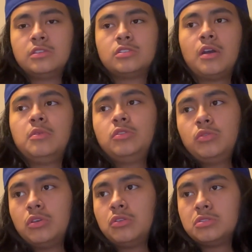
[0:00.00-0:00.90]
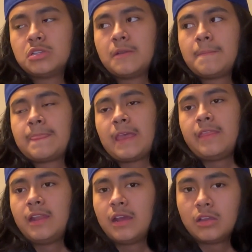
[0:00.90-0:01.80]
So I would do those, and
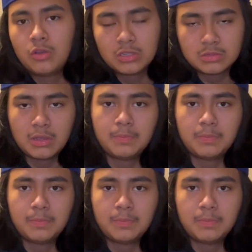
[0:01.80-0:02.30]
then I'd go into my